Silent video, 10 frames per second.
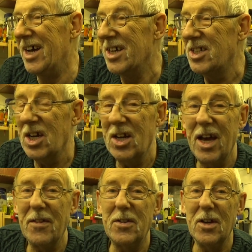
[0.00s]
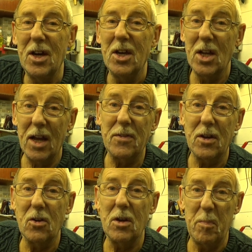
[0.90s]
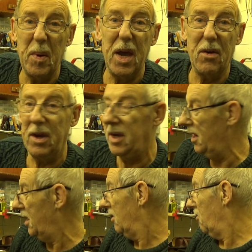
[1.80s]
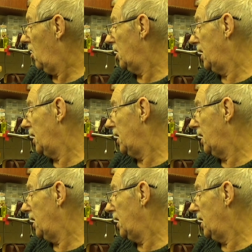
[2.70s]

So you'll have to grin and bear it. Right,